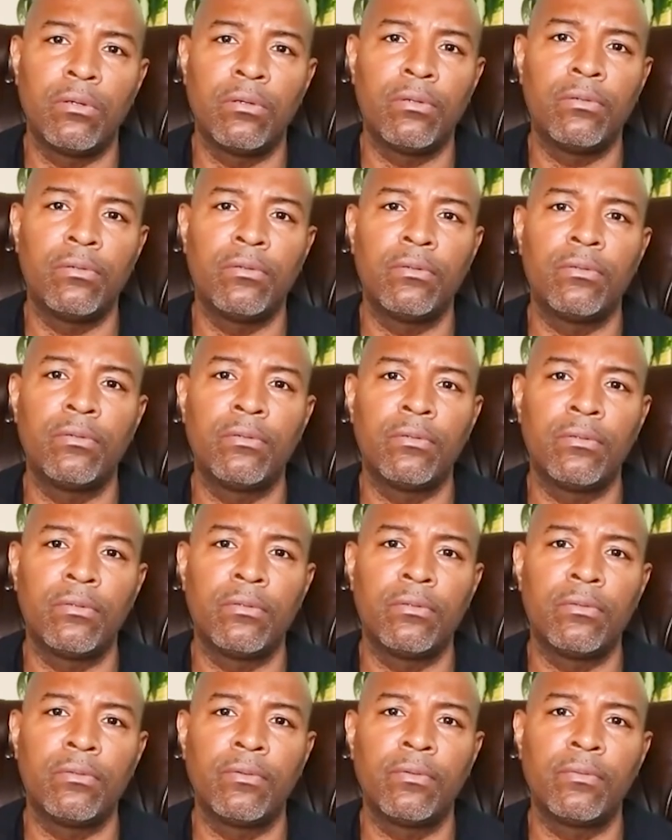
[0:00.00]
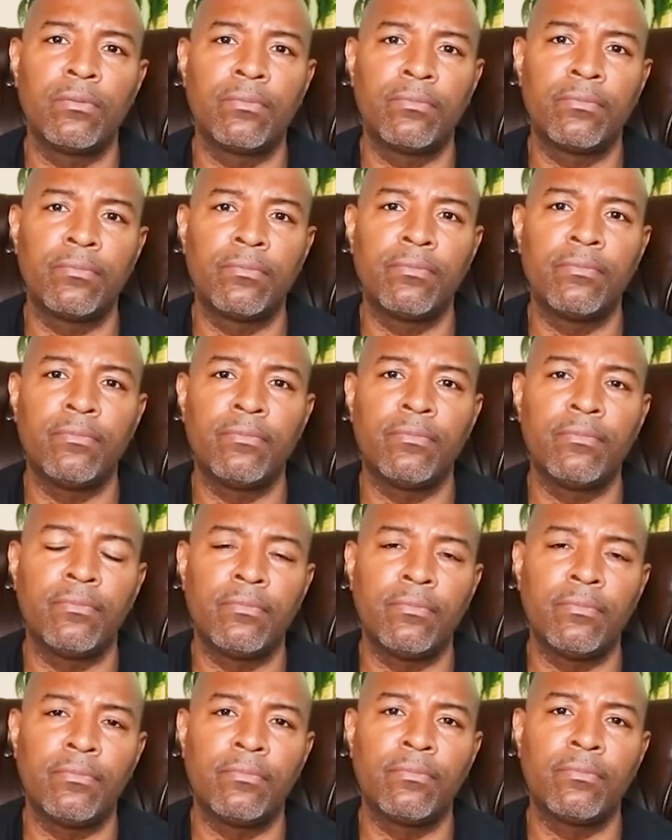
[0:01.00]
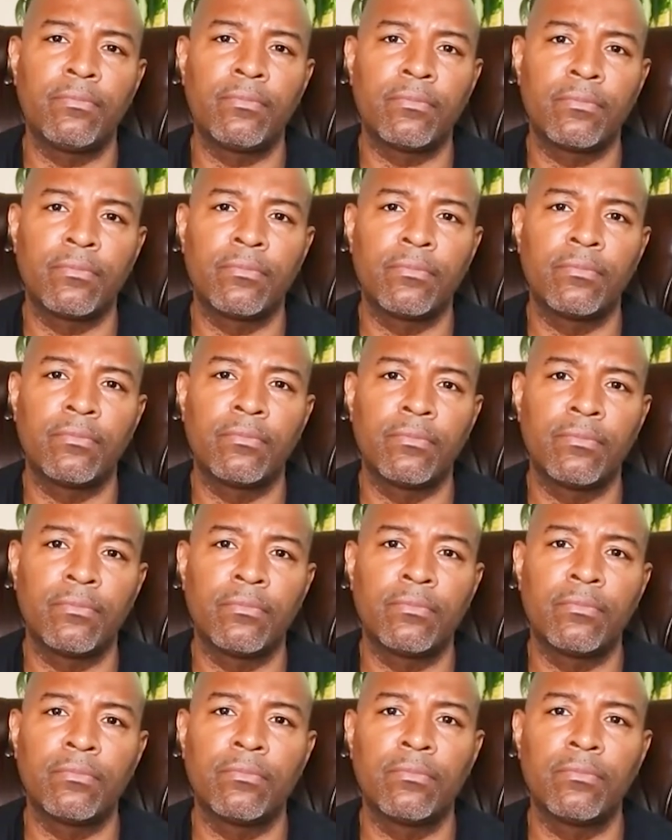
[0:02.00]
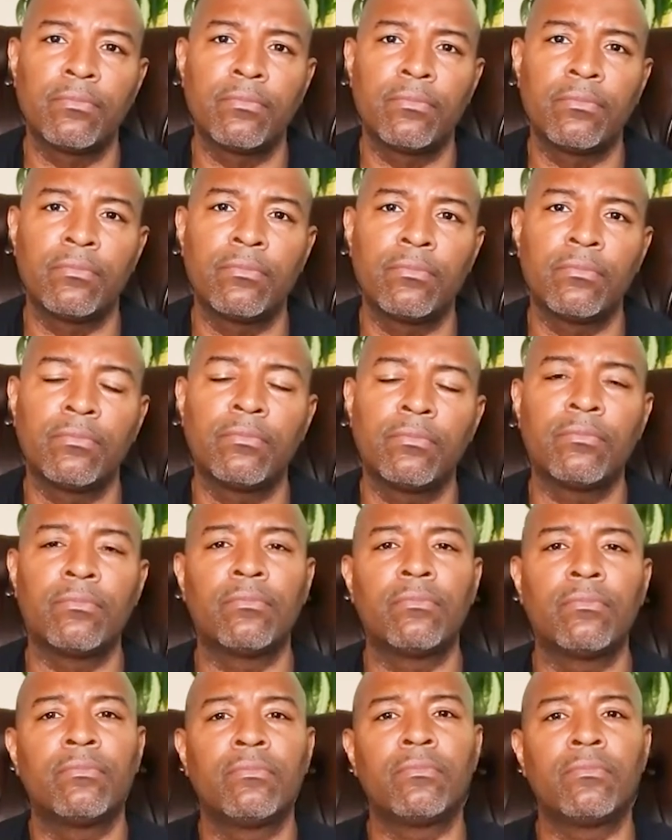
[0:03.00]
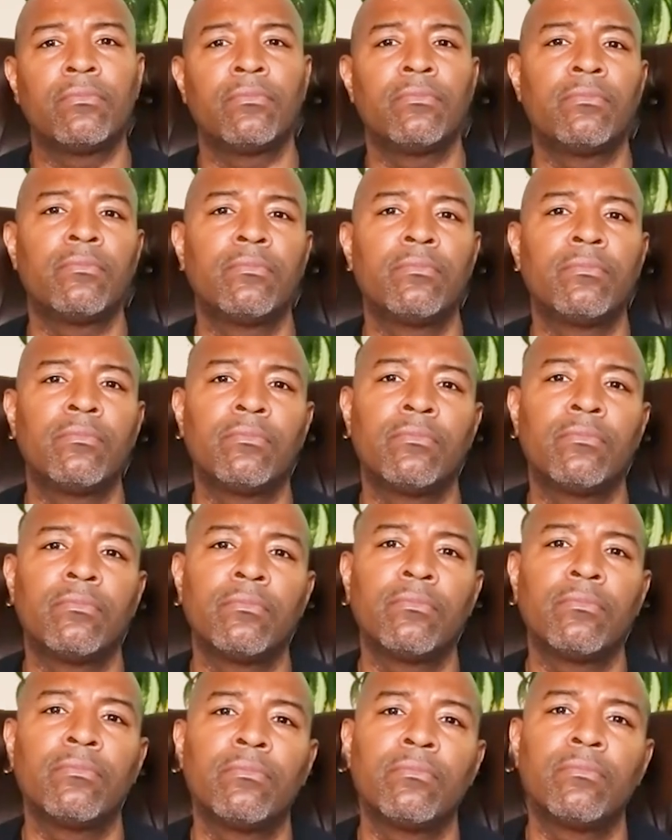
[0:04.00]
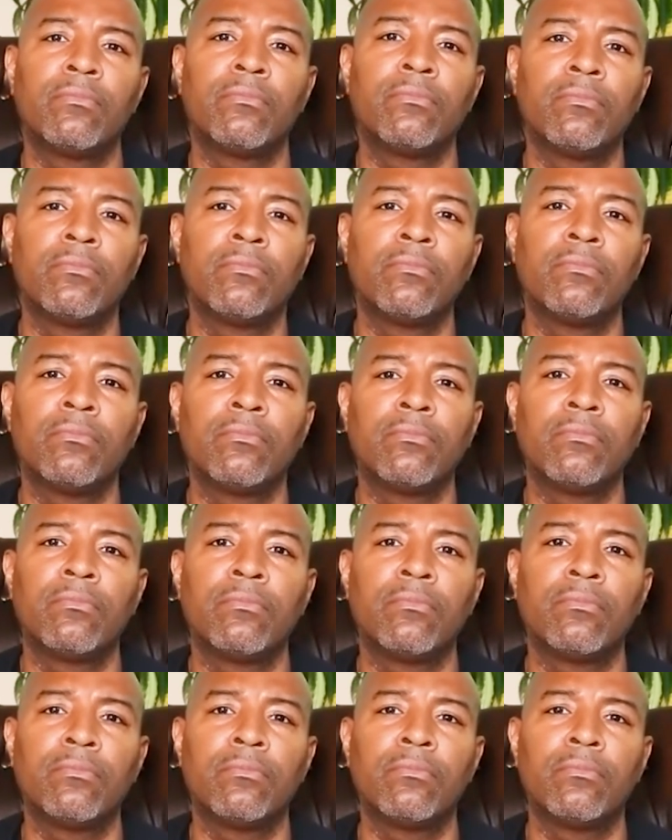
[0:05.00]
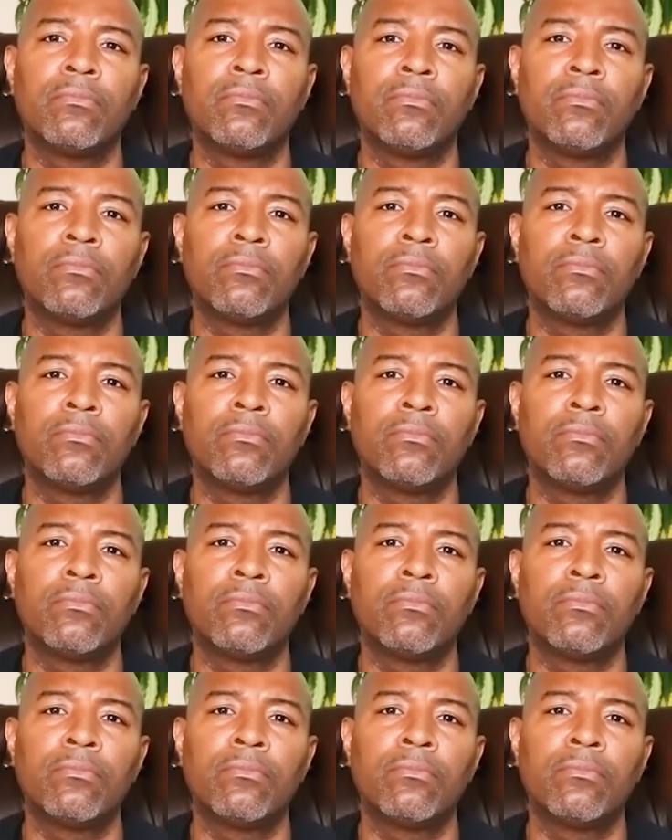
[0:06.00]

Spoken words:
No words are spoken by the person on screen.